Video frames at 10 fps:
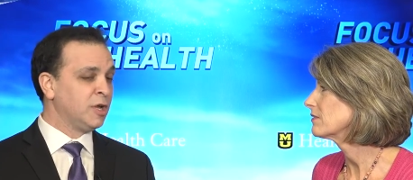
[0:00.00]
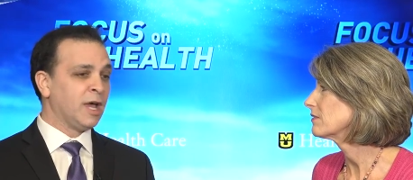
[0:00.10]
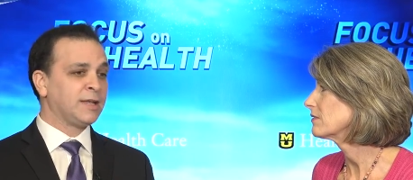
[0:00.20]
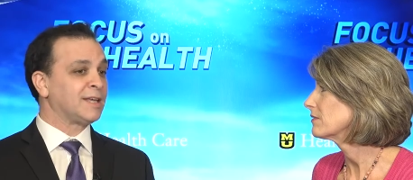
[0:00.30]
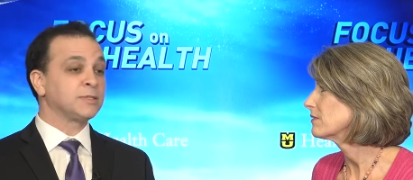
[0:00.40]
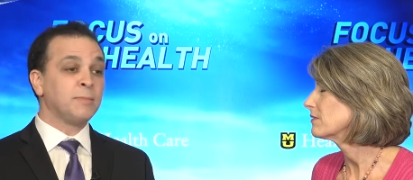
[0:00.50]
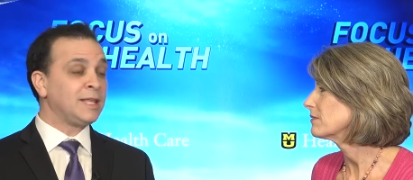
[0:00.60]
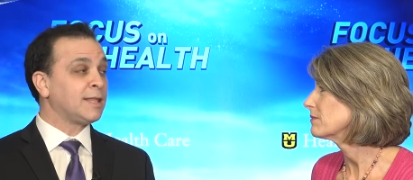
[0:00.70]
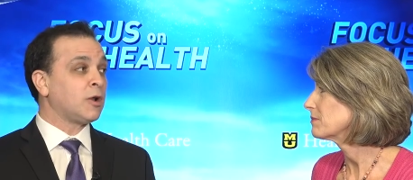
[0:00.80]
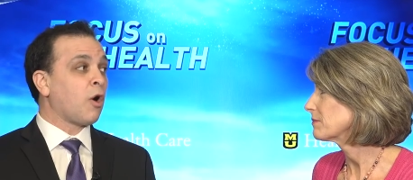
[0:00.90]
Speaker 1: It doesn't
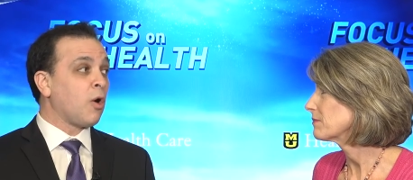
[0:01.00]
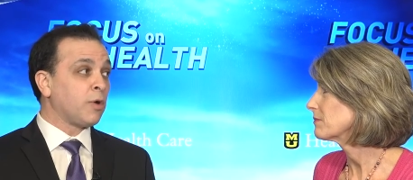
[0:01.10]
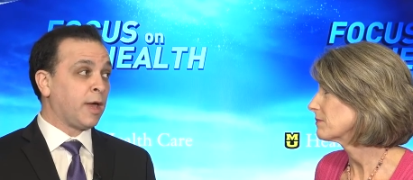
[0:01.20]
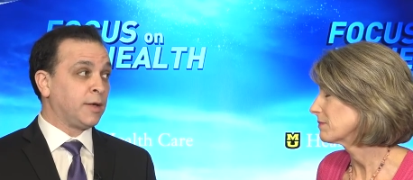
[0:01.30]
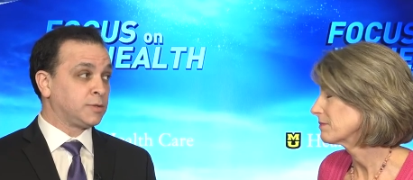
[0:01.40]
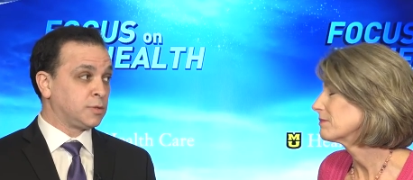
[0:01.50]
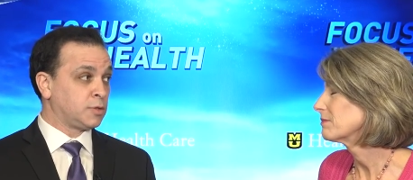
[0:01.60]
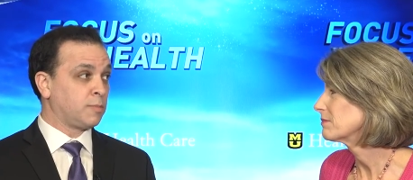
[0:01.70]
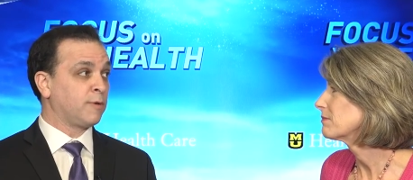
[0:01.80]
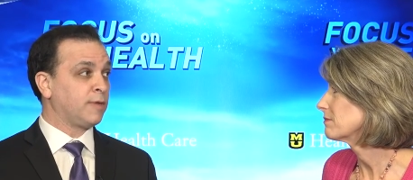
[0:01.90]
mean that all
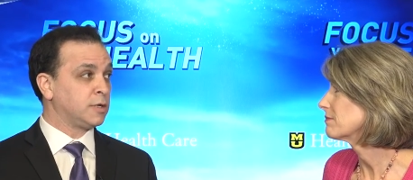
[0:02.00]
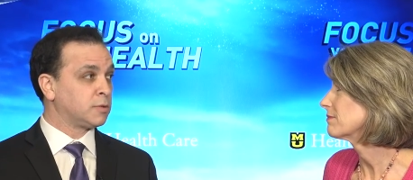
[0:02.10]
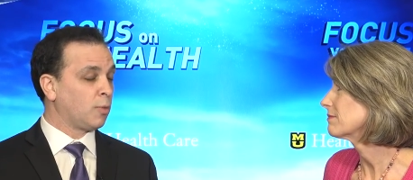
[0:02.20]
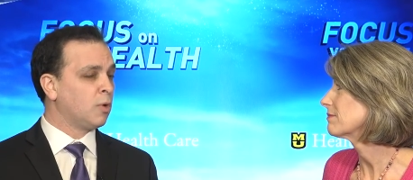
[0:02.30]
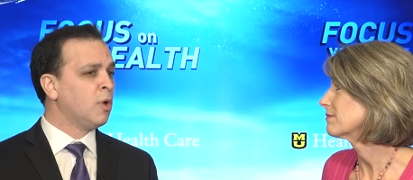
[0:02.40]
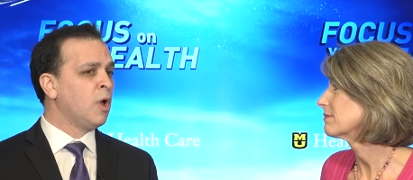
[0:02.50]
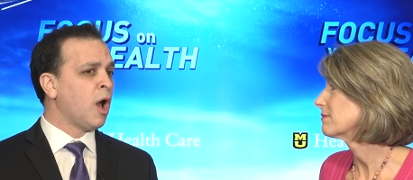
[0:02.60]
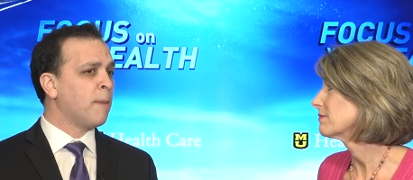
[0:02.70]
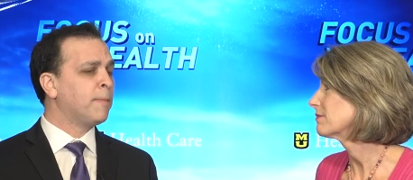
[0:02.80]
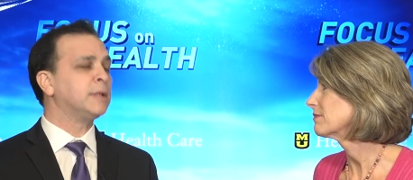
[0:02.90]
cancers are preventable,
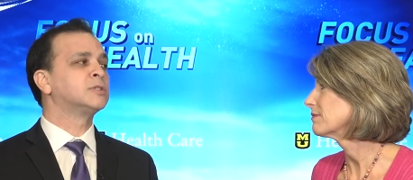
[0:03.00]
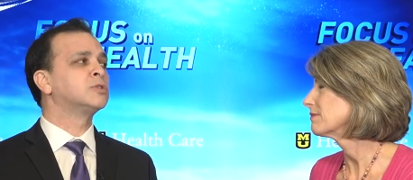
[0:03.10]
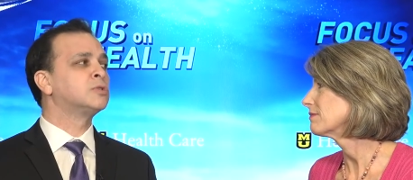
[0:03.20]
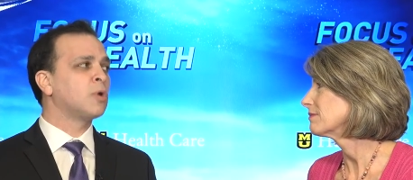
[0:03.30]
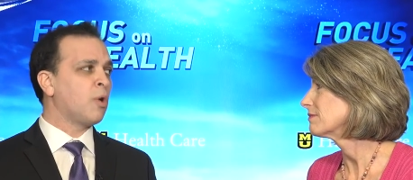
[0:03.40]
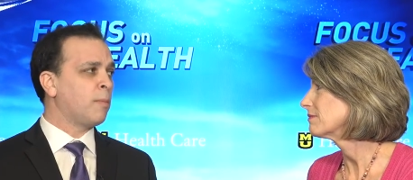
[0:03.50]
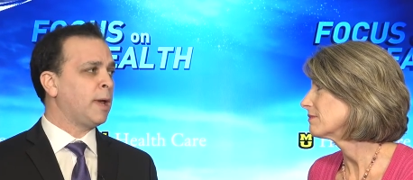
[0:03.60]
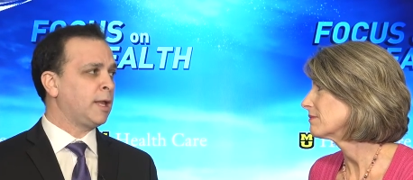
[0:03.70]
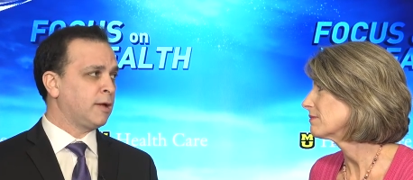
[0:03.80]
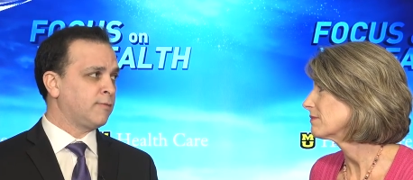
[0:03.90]
uh, but so
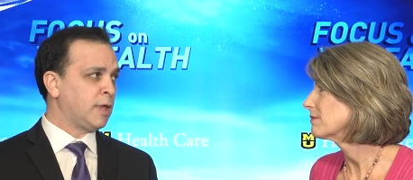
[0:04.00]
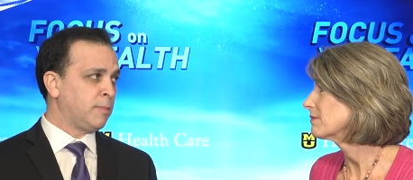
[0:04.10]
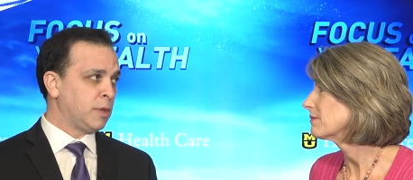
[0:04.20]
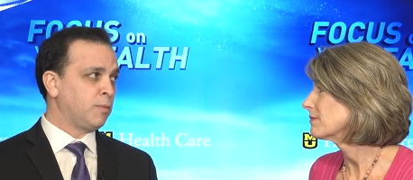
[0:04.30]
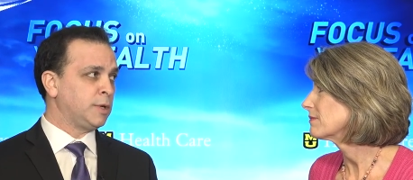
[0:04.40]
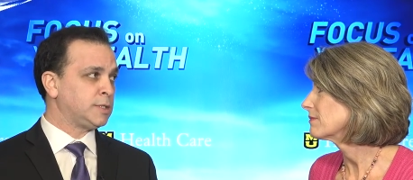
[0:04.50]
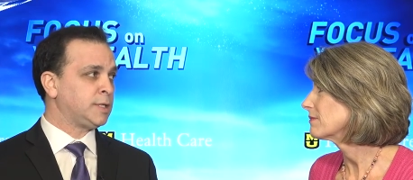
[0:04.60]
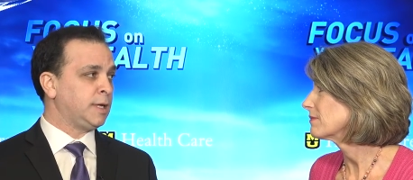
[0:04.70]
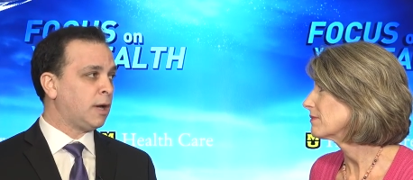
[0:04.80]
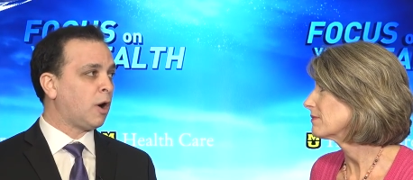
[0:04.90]
many of them that we
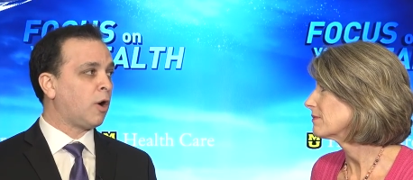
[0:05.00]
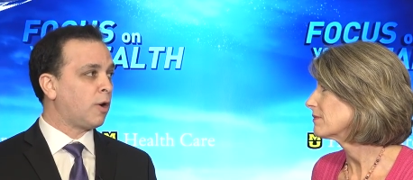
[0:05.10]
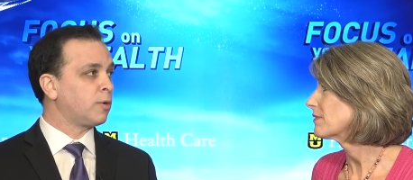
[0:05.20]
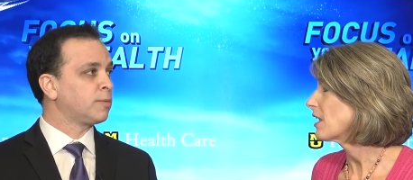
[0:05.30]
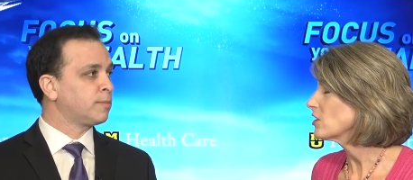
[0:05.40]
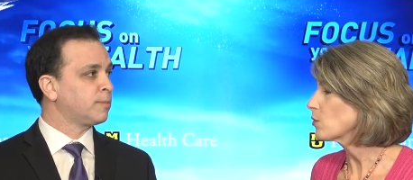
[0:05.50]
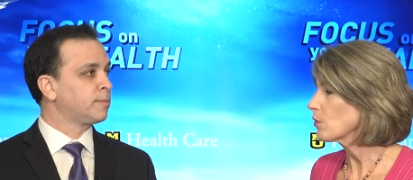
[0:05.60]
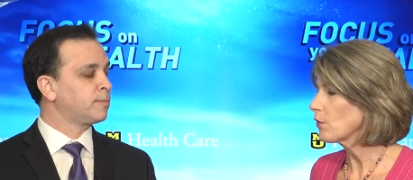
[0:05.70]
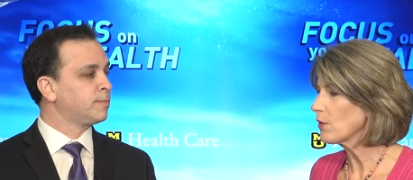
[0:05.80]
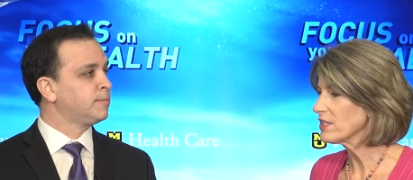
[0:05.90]
see are.
Speaker 2: So
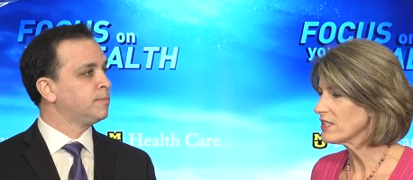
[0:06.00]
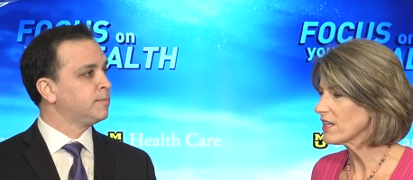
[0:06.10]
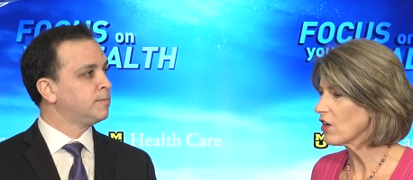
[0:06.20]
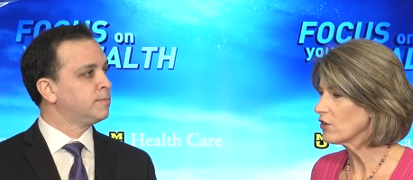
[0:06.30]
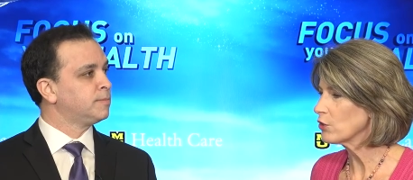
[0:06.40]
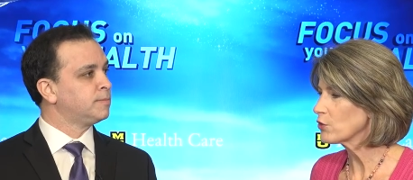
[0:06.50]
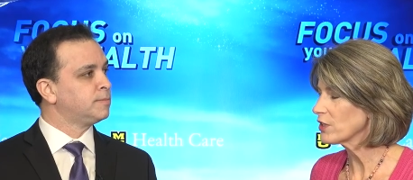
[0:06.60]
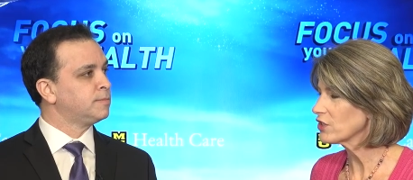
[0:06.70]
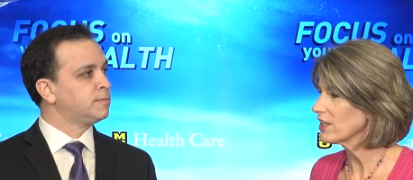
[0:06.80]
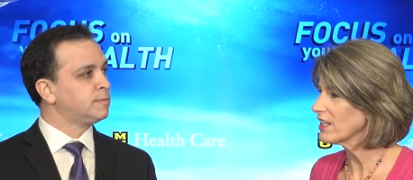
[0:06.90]
we're focusing on
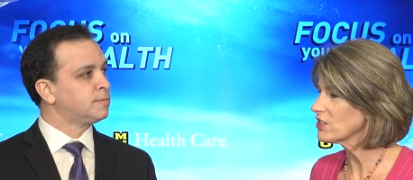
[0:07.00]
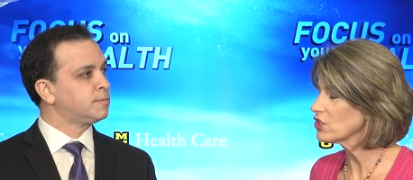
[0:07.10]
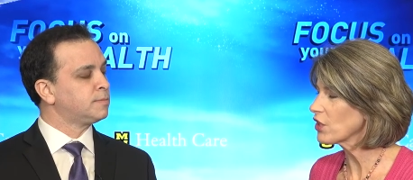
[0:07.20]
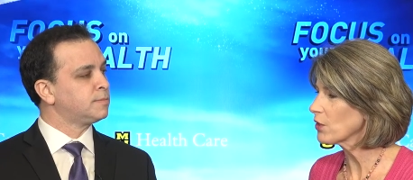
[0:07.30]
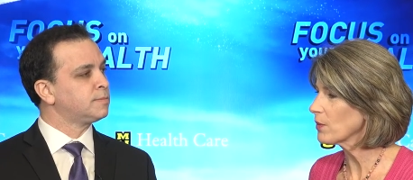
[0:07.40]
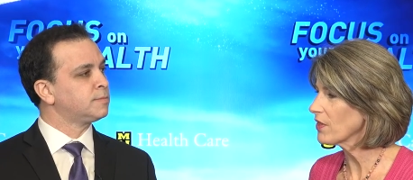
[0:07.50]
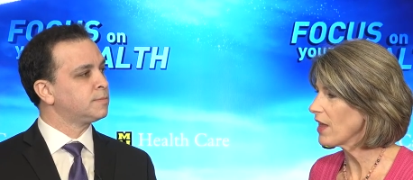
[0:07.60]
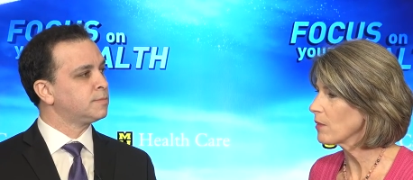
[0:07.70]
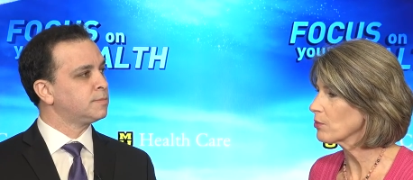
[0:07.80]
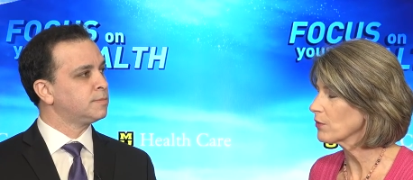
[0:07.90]
nutrition. Let's start with
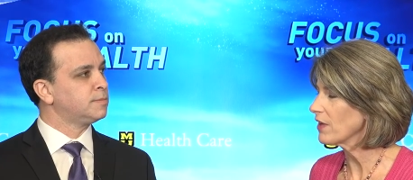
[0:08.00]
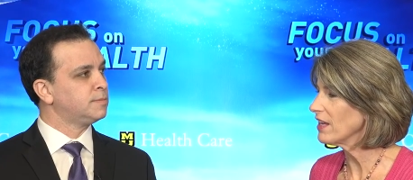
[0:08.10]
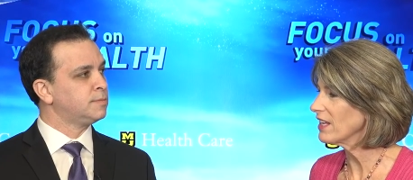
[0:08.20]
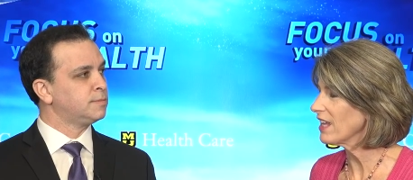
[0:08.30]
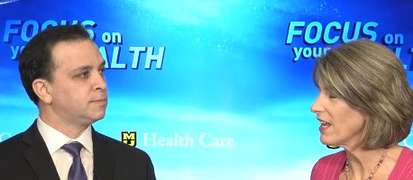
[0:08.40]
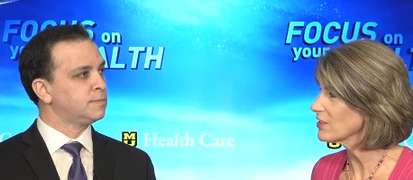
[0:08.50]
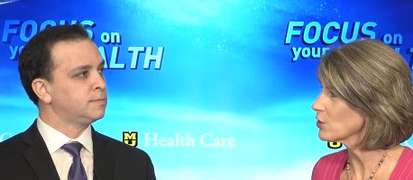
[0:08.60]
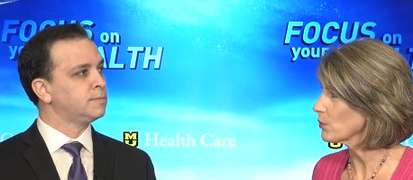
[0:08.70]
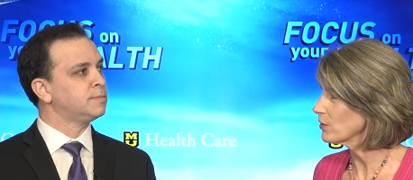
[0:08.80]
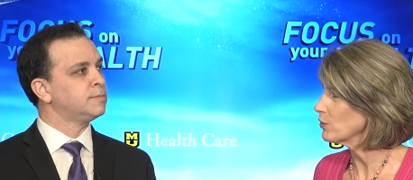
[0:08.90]
that preventing
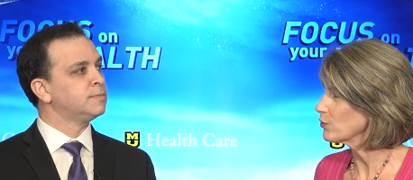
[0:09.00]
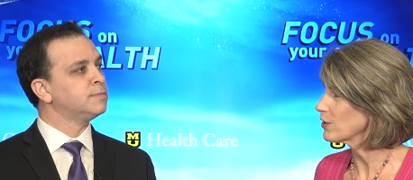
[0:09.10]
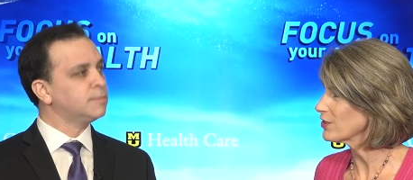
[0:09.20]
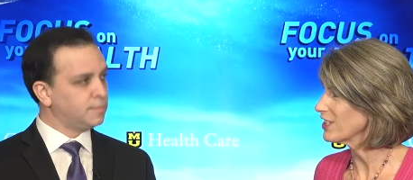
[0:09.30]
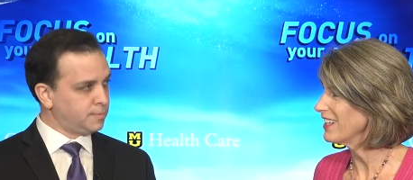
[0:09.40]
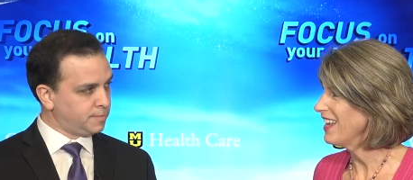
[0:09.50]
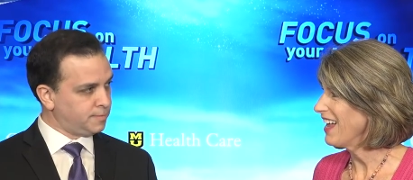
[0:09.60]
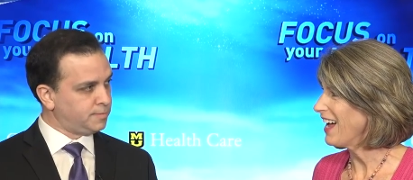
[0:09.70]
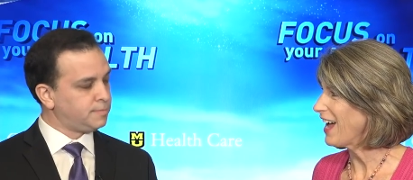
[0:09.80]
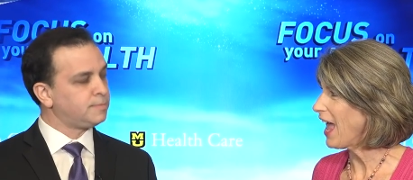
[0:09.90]
cancer with nutrition mm
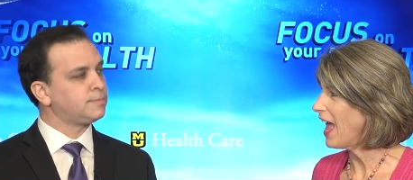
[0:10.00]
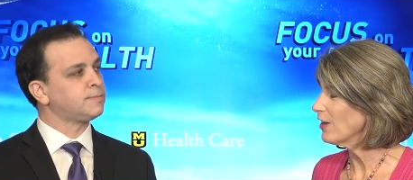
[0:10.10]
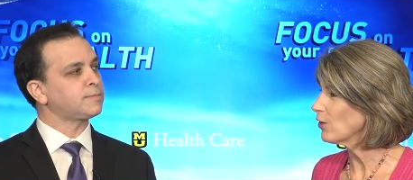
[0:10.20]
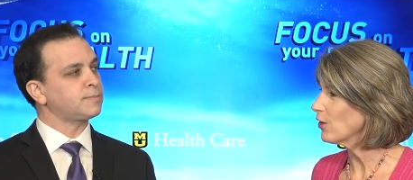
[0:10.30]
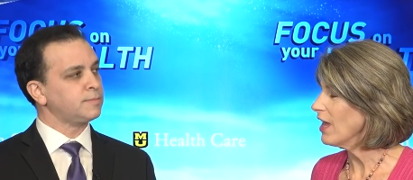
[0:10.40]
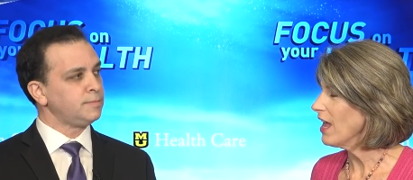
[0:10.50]
-hmm. uh, angle.